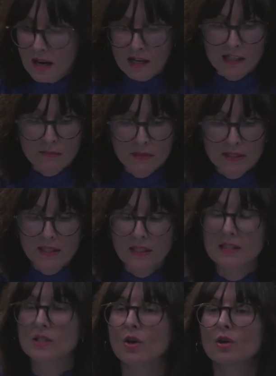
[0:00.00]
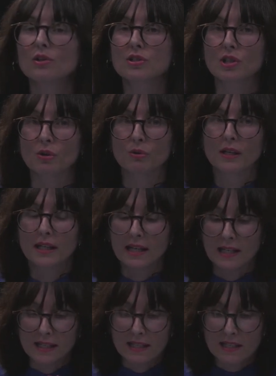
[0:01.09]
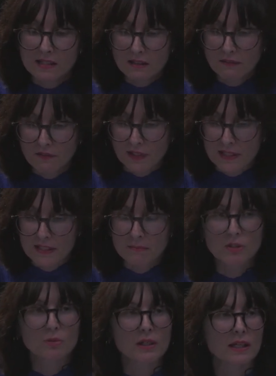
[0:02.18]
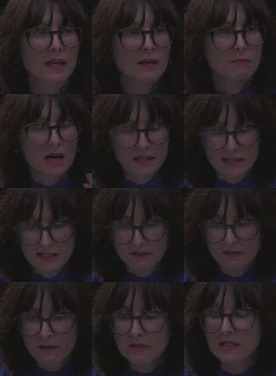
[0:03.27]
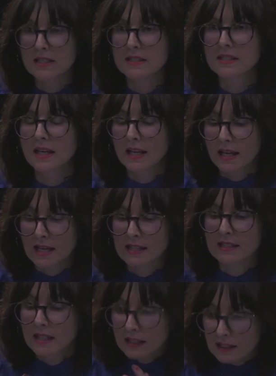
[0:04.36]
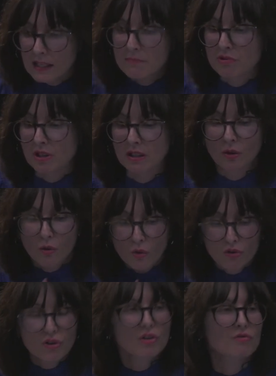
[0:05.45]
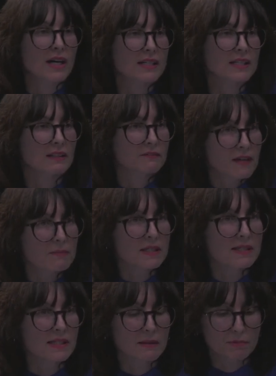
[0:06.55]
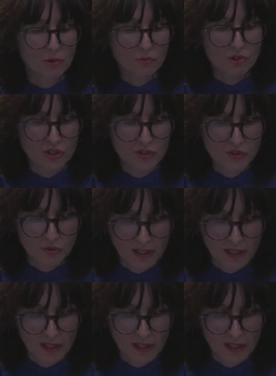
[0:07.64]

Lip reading: argument is also a key difference between Marxist feminist and liberal or radical feminist approaches to